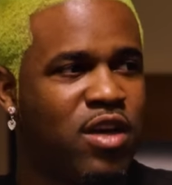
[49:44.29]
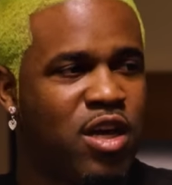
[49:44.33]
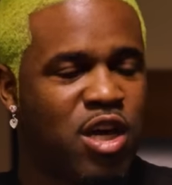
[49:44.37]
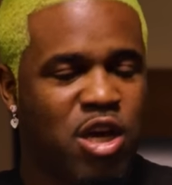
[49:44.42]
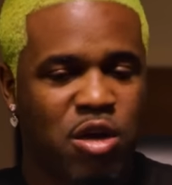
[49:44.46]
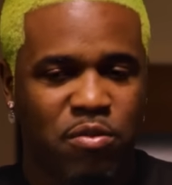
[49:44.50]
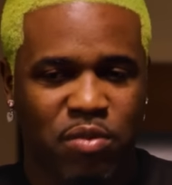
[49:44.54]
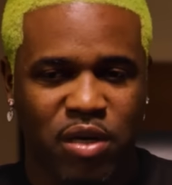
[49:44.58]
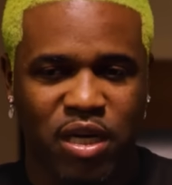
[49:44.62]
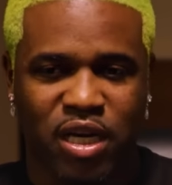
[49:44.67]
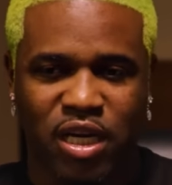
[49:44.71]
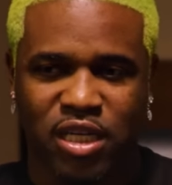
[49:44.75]

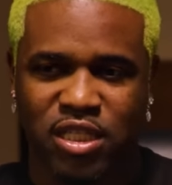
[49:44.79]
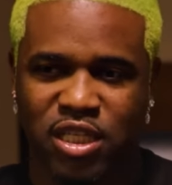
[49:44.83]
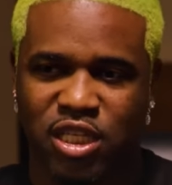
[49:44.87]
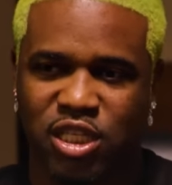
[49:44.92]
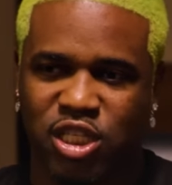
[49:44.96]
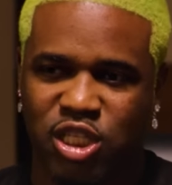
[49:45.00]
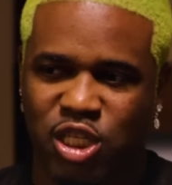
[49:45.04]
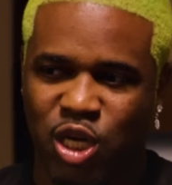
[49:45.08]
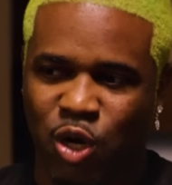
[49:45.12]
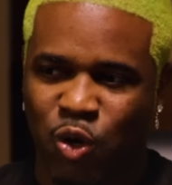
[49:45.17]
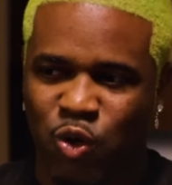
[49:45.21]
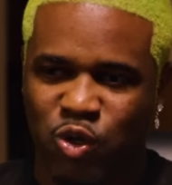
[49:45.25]
because it
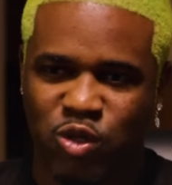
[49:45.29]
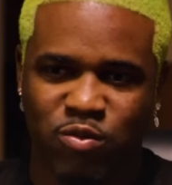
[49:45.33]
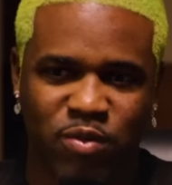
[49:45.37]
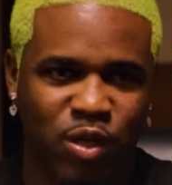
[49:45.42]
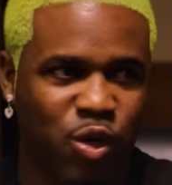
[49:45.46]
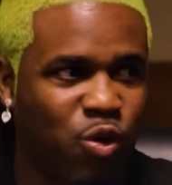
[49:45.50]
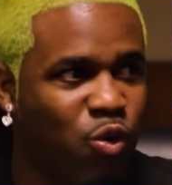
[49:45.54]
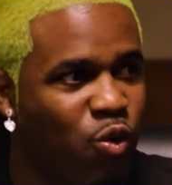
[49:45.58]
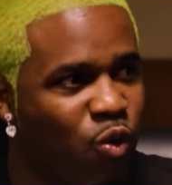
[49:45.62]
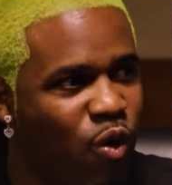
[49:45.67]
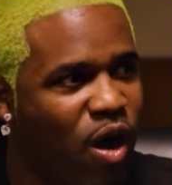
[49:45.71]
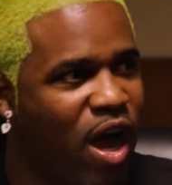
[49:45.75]
shows me
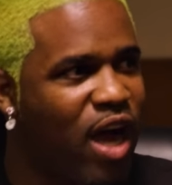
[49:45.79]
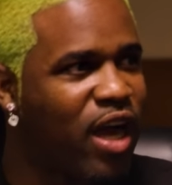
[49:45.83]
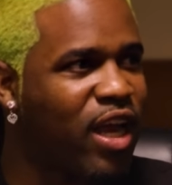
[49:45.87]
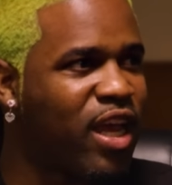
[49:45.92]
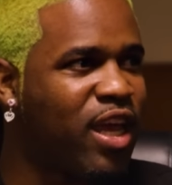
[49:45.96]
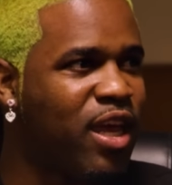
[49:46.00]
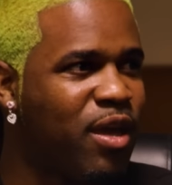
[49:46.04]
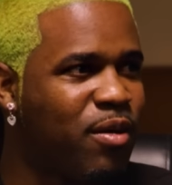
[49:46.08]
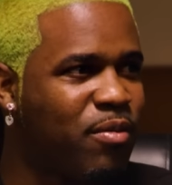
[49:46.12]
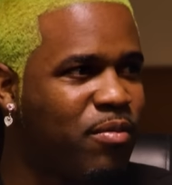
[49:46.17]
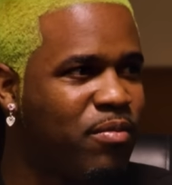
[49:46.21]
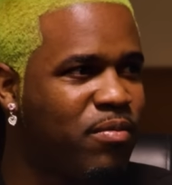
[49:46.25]
who I
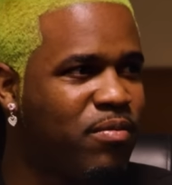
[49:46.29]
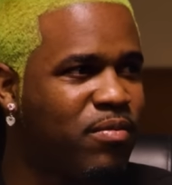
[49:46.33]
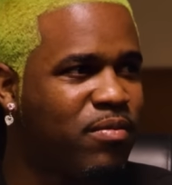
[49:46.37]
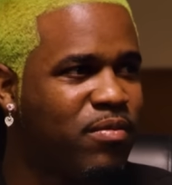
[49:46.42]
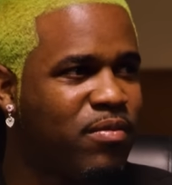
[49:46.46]
am